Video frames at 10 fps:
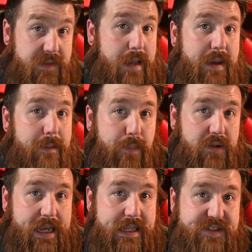They made
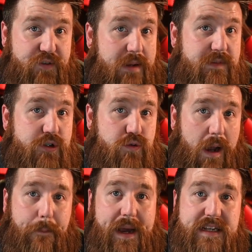plans for him to
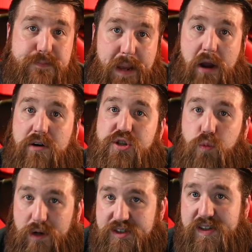drop by his
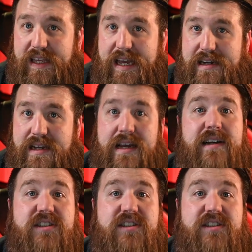parish once again,